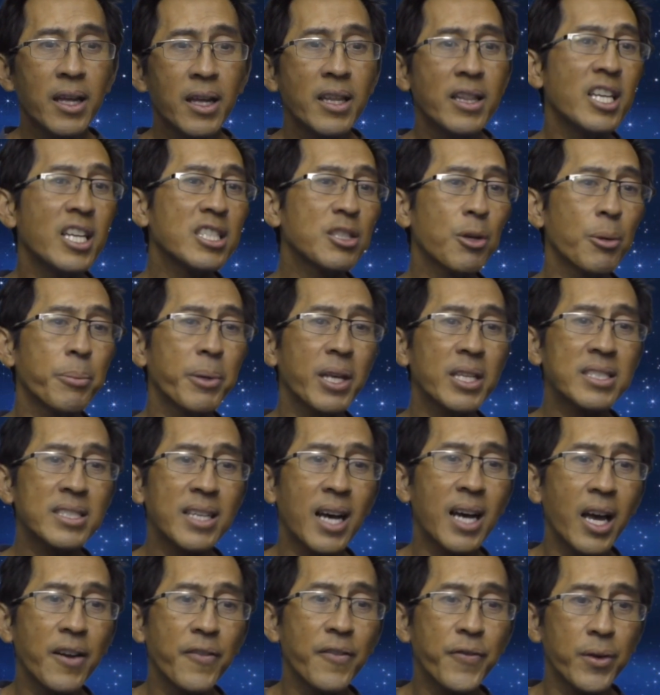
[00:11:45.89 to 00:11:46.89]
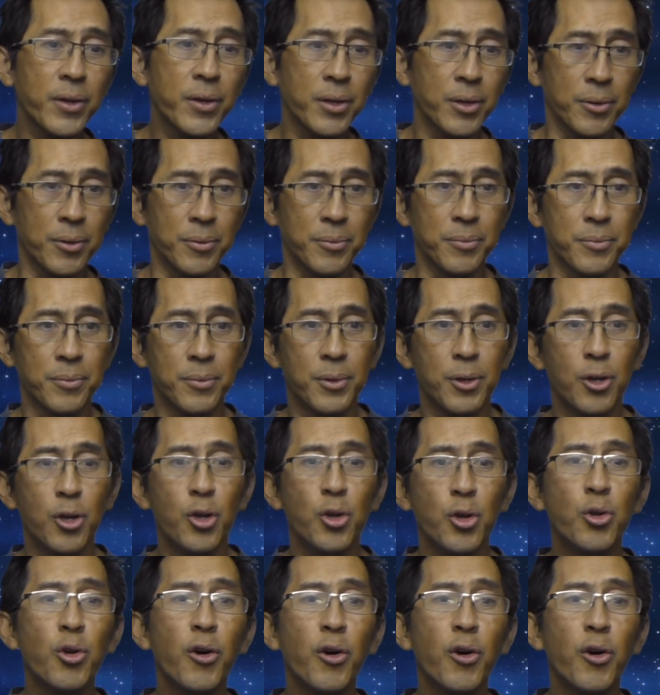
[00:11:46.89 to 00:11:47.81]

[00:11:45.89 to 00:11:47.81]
This will be a sign for you. You